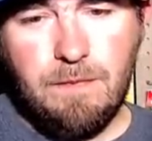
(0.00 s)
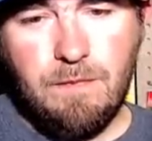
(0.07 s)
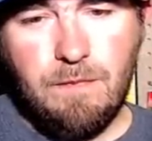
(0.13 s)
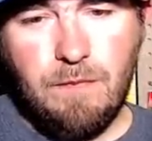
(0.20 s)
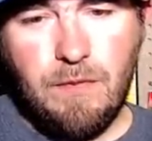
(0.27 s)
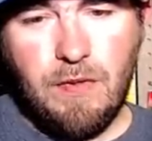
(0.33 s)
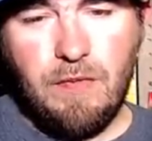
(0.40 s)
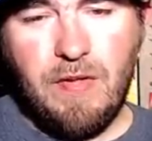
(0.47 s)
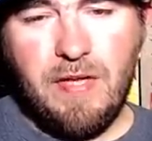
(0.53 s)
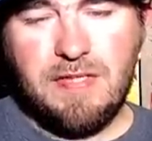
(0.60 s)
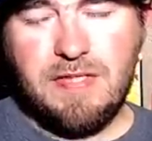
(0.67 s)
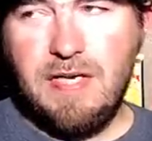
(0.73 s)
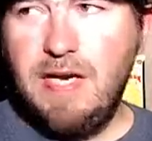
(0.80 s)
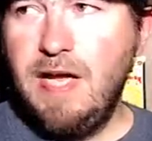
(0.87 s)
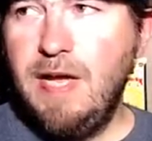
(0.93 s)
Whether
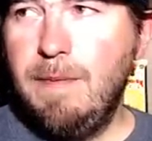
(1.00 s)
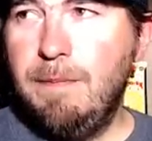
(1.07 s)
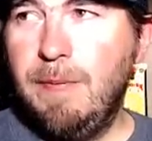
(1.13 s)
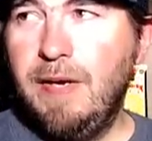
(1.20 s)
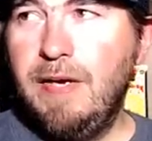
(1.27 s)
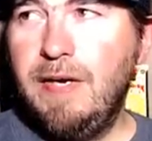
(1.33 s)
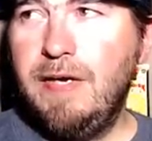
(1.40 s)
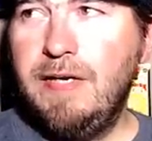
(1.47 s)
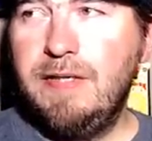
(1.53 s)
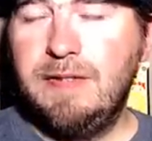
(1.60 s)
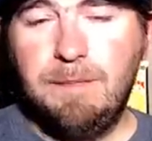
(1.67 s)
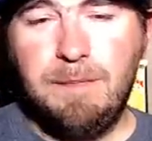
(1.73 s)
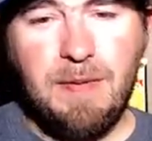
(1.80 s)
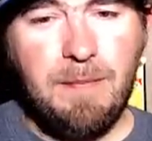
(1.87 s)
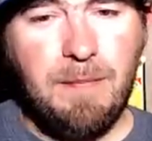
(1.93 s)
that's a net bait,
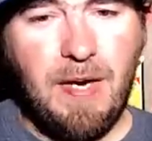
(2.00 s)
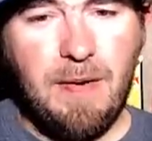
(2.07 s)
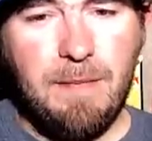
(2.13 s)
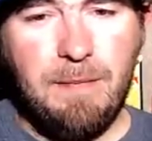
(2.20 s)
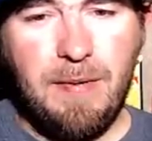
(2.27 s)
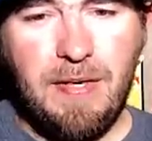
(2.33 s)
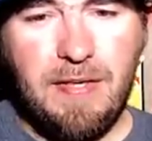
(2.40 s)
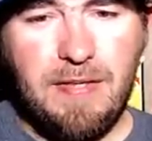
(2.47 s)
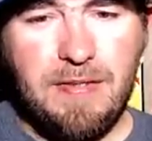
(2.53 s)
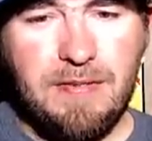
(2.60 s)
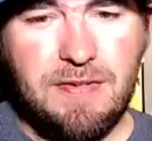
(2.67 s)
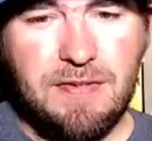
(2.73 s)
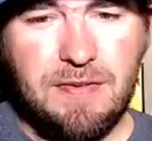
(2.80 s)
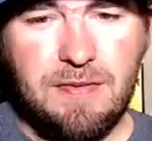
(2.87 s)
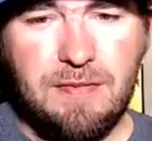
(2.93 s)
big bite
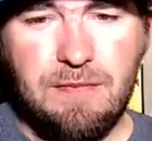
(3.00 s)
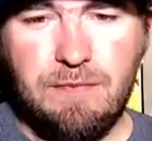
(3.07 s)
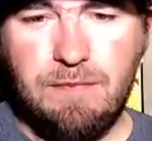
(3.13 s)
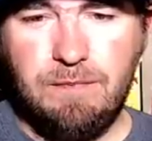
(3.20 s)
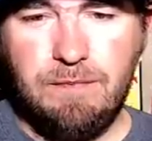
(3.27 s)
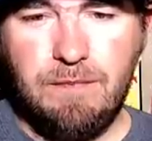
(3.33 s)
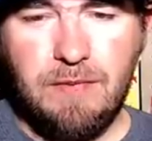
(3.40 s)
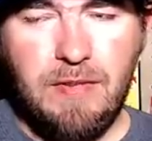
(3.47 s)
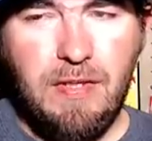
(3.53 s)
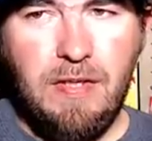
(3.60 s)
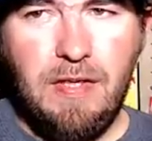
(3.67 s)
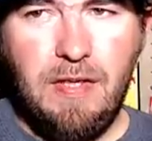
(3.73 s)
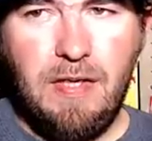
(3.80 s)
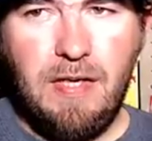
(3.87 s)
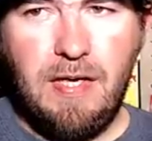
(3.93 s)
baits.
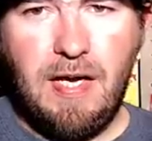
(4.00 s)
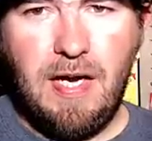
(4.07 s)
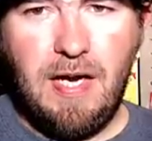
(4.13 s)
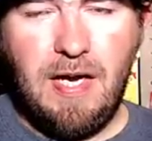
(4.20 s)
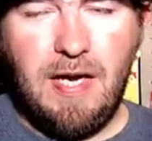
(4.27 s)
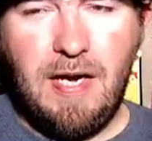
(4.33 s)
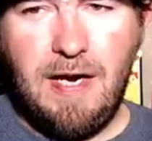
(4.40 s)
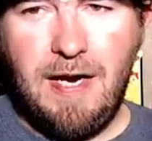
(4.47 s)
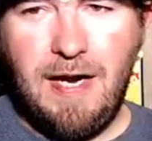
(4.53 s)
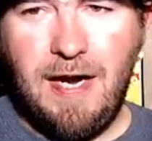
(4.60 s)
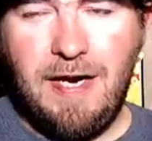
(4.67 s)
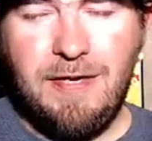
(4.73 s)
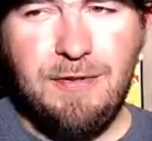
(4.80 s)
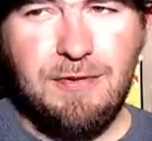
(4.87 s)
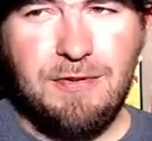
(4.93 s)
I
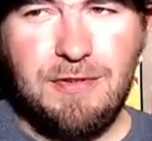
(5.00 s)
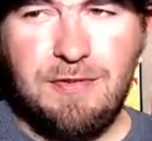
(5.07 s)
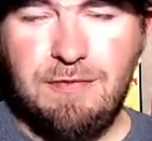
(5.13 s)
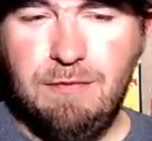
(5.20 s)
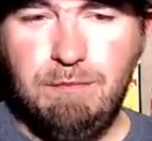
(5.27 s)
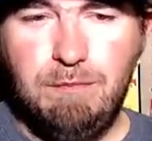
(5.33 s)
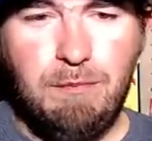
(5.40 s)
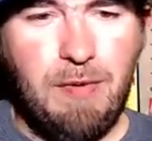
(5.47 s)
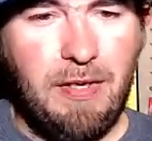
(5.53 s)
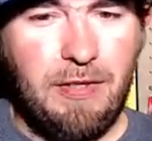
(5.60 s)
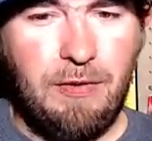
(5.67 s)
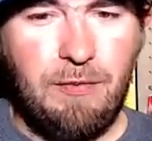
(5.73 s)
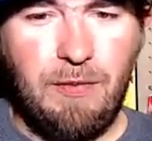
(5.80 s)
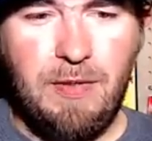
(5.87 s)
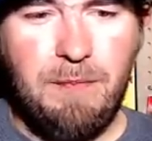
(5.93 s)
use like
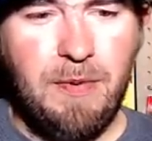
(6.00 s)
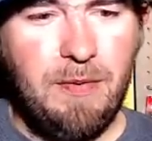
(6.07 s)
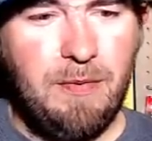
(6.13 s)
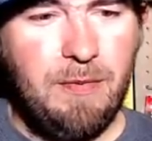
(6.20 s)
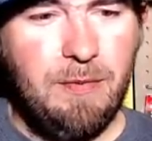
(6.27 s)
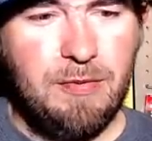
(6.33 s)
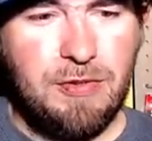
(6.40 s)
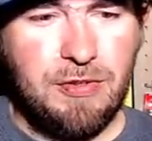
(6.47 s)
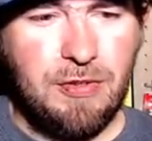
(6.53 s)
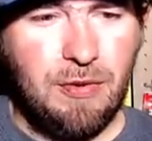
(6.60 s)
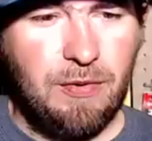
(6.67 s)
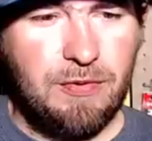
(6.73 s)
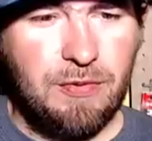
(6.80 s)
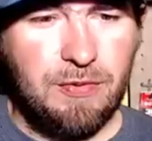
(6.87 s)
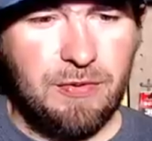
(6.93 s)
a green pumpkin with
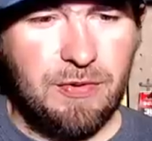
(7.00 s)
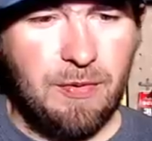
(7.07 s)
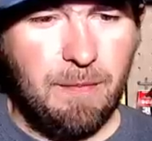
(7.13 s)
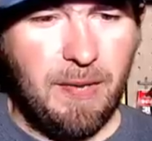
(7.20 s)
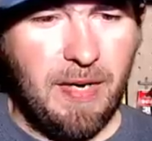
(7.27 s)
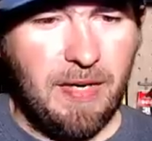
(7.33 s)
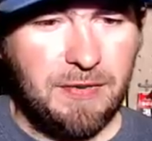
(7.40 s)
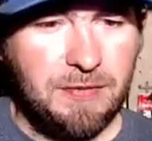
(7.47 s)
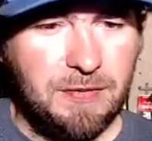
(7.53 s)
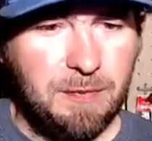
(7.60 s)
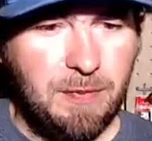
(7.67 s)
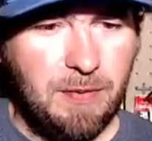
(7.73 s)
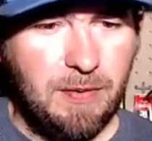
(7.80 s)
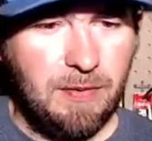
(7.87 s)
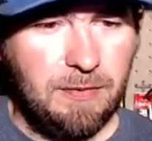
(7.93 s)
chartreuse on Baxter's
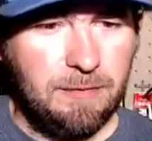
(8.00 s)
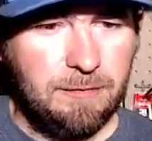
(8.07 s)
Bug.